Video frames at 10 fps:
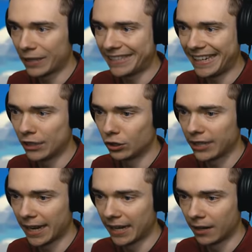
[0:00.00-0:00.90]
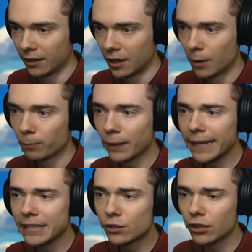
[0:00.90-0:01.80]
Press E to get in.
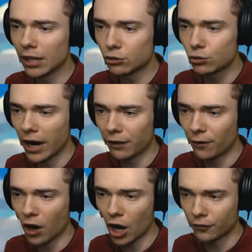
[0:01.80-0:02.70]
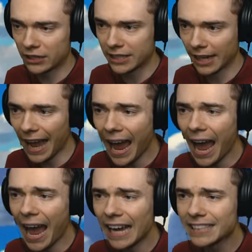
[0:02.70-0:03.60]
Please do not drive off this
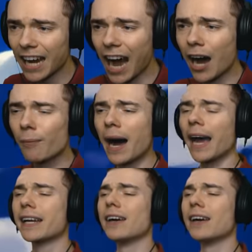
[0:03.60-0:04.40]
glass. Oh my